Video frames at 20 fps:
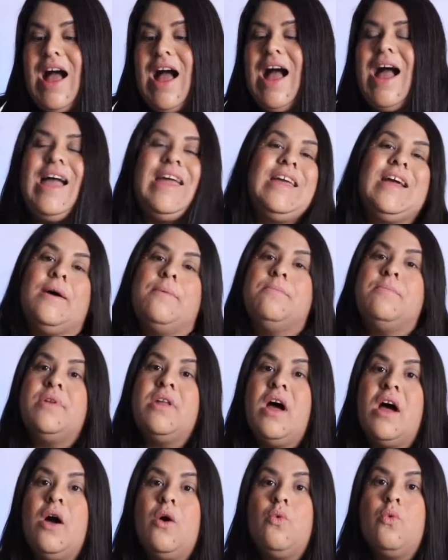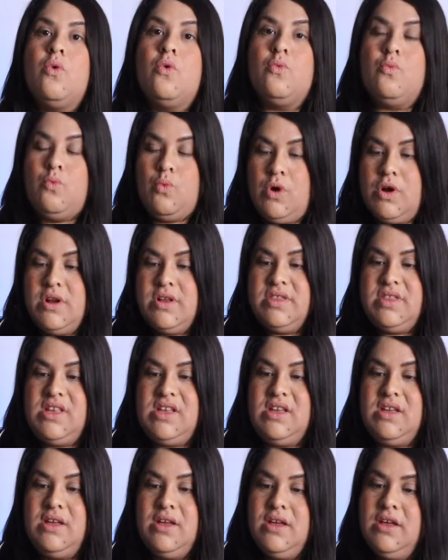I am not
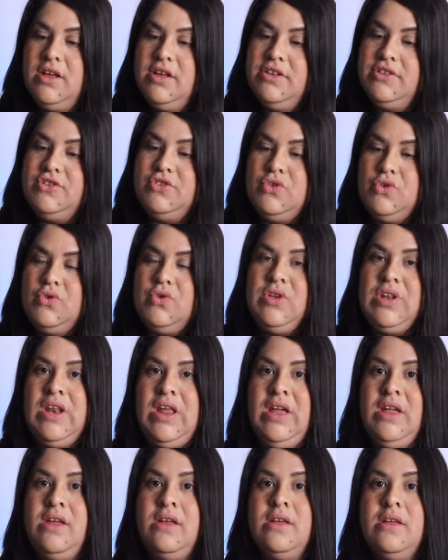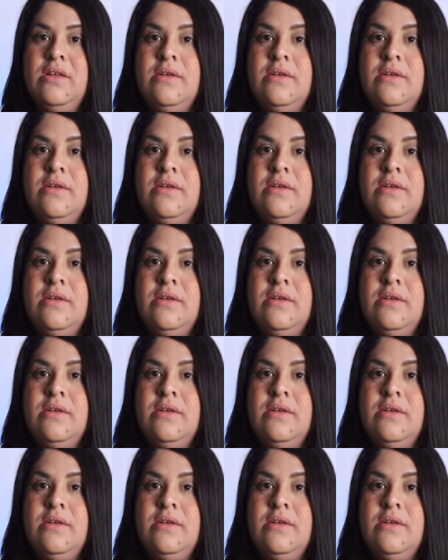worthy to unite.